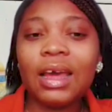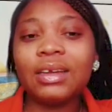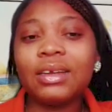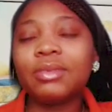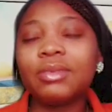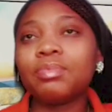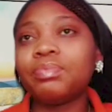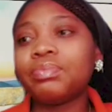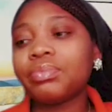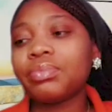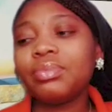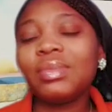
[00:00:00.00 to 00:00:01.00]
And
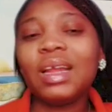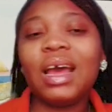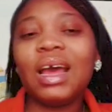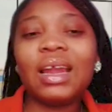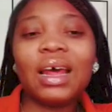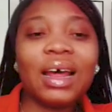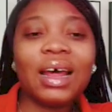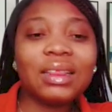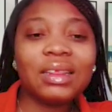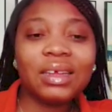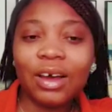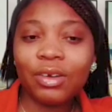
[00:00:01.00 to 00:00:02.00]

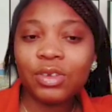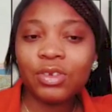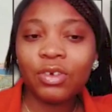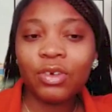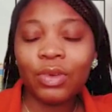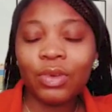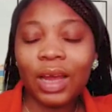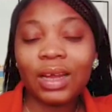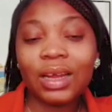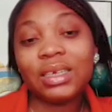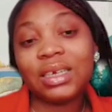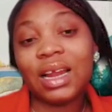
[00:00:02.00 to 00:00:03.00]

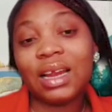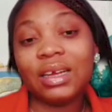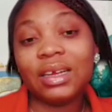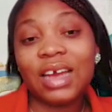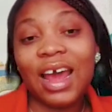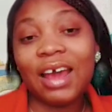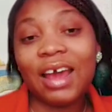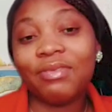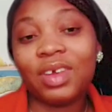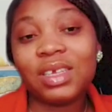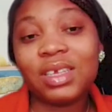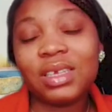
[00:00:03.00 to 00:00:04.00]
another challenge I
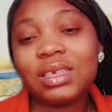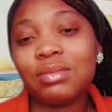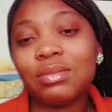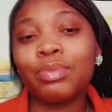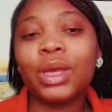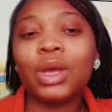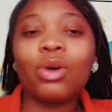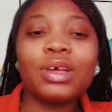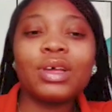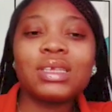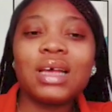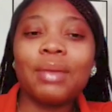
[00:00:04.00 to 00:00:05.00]
face is
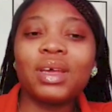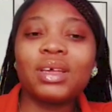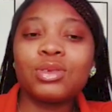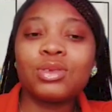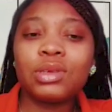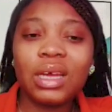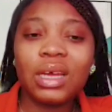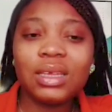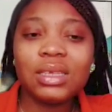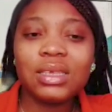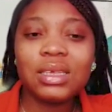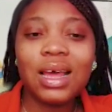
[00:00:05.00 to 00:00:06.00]
because I'm a
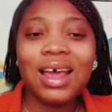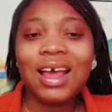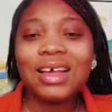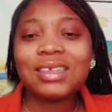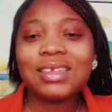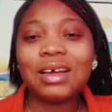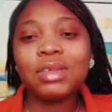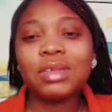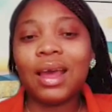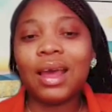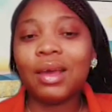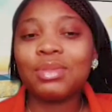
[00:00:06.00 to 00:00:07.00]
student.
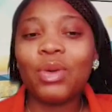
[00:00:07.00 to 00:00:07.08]
sometimes